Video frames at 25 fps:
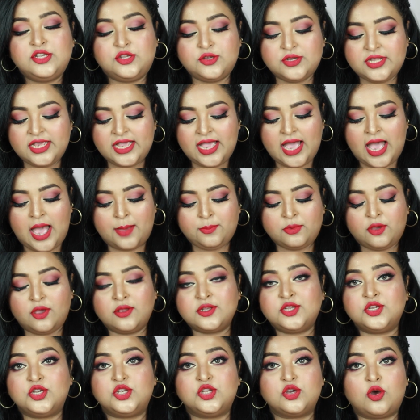today I'm
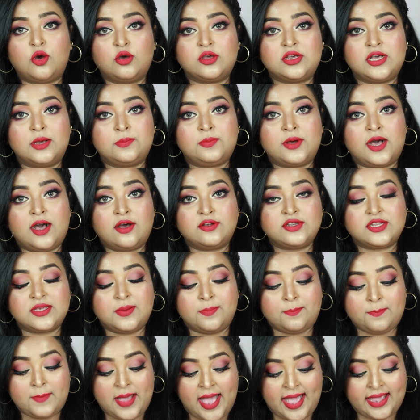going to talk about
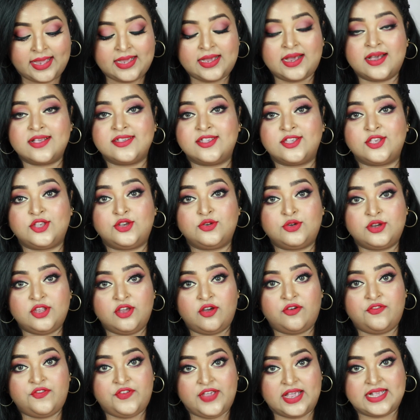MAC
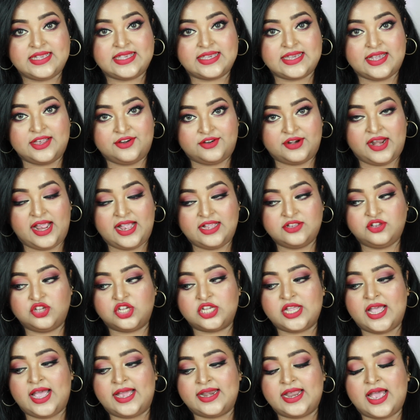Studio Fix
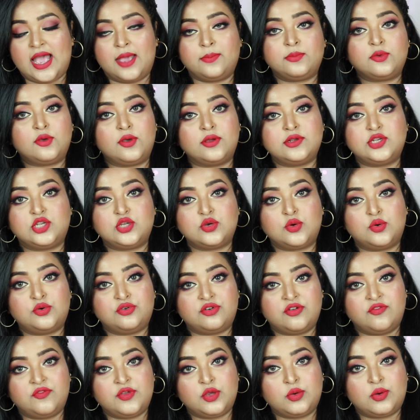range and I'm going
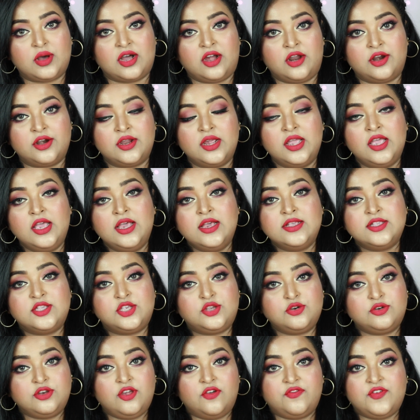to review her
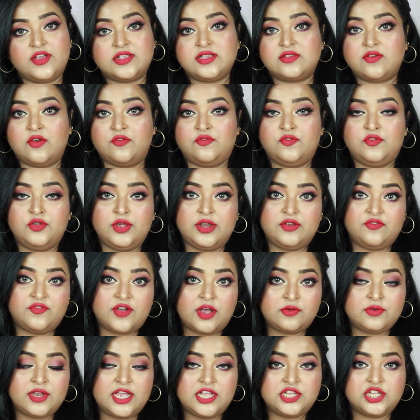Studio Fix Fluid
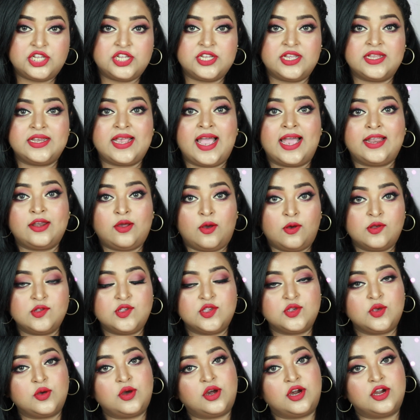Foundation and
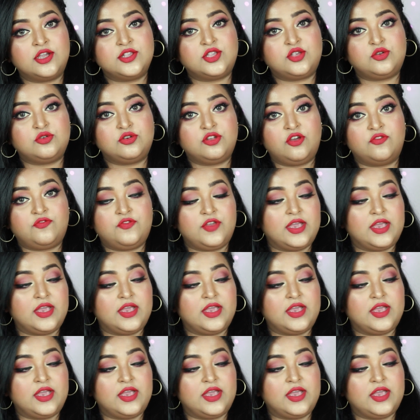also her Studio